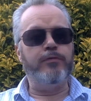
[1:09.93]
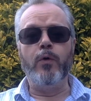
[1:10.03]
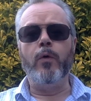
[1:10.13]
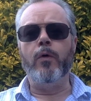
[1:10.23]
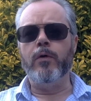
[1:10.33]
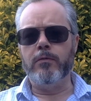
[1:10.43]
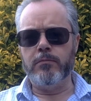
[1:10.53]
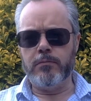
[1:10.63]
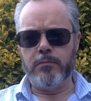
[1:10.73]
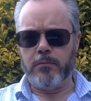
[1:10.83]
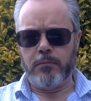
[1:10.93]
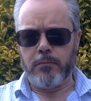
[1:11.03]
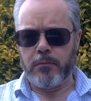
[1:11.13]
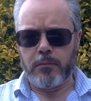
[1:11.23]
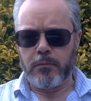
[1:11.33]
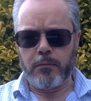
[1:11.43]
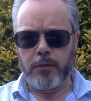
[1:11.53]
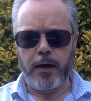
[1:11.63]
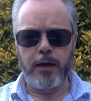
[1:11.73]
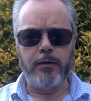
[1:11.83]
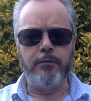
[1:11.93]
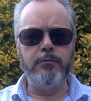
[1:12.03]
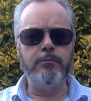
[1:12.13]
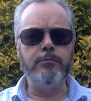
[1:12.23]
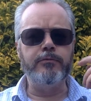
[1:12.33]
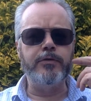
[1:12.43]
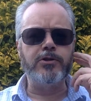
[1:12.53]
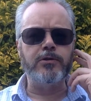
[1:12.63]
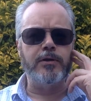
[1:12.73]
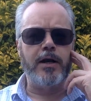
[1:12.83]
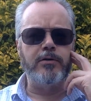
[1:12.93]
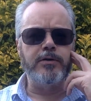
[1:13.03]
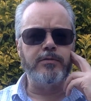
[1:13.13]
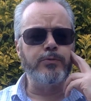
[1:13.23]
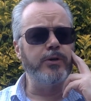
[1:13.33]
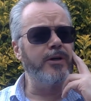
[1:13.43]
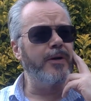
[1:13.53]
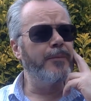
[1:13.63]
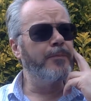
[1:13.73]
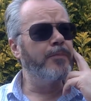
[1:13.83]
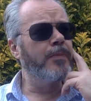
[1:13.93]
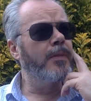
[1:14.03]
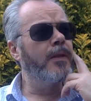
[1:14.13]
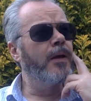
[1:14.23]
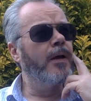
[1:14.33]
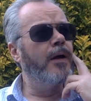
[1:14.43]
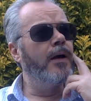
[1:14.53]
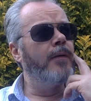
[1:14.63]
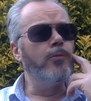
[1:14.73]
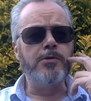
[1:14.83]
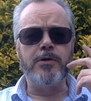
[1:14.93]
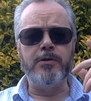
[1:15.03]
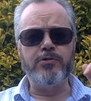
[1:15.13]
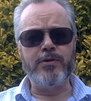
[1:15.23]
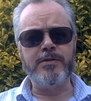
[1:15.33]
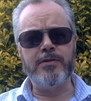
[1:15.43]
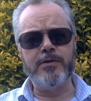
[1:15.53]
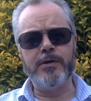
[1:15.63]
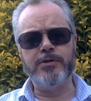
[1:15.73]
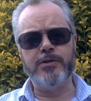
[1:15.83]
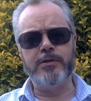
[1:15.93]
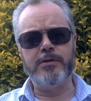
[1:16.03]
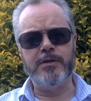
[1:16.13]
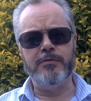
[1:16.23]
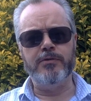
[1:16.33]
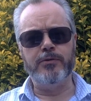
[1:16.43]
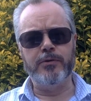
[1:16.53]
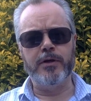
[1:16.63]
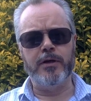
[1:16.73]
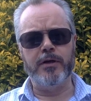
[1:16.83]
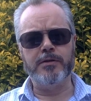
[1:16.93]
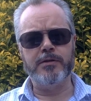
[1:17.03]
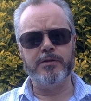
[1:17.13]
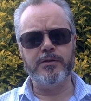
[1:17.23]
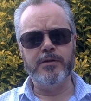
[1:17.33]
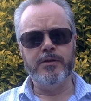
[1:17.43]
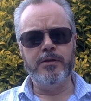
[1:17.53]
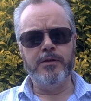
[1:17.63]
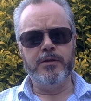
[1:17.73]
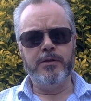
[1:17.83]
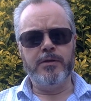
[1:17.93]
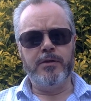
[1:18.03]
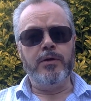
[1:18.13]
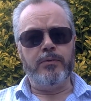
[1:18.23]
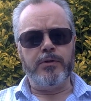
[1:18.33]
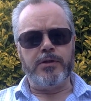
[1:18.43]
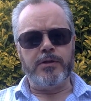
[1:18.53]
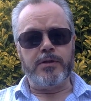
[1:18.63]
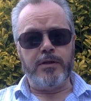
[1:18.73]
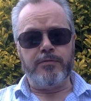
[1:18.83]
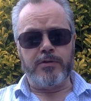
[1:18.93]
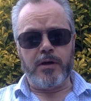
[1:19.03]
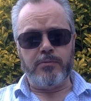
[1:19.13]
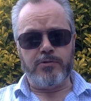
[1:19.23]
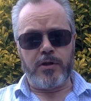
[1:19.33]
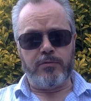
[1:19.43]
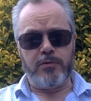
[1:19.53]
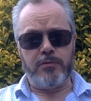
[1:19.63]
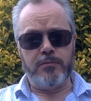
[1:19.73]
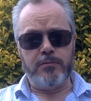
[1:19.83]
for how fictional narratives work. I'm also going to address the question that Stephen Hawking asks, which is if time travel